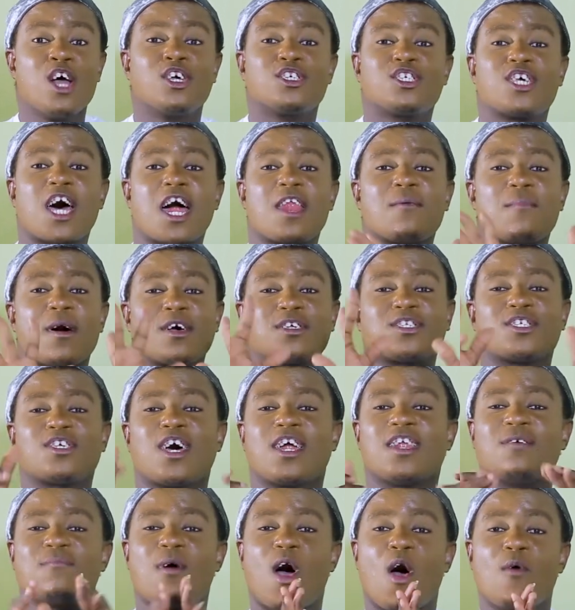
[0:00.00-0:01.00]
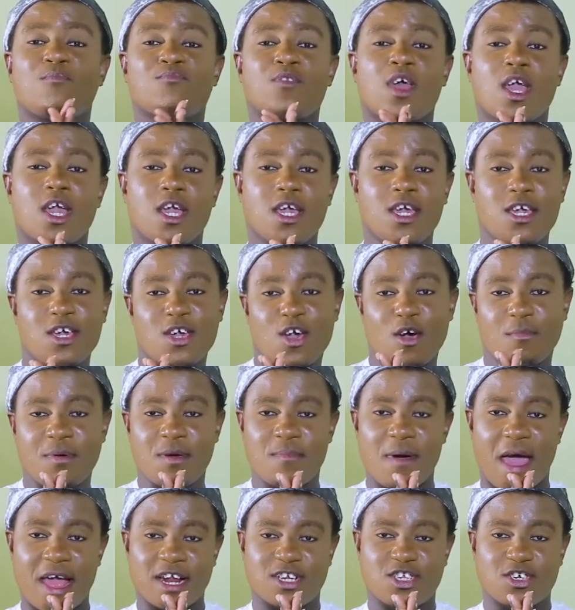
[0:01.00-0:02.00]
Solomon, ego
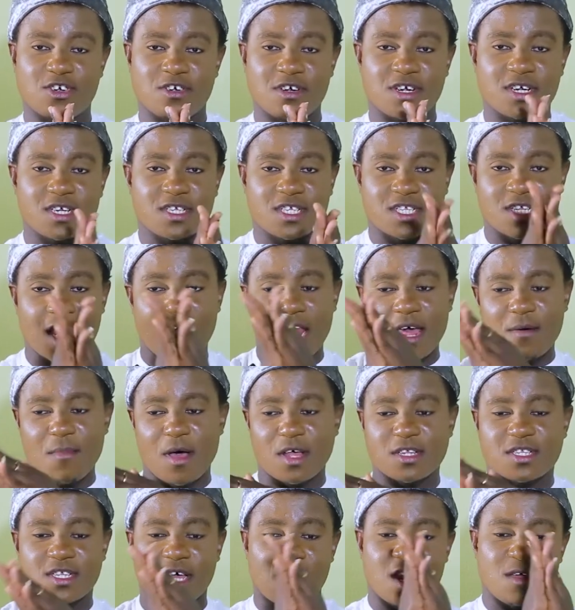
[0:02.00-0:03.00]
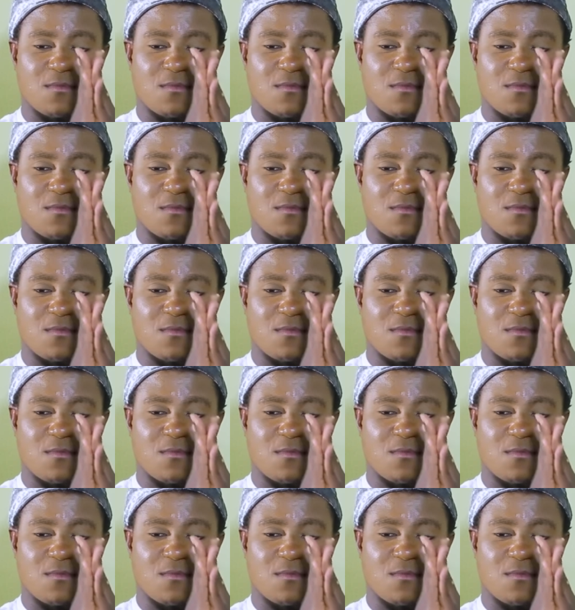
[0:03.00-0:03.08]
be better. Solomon,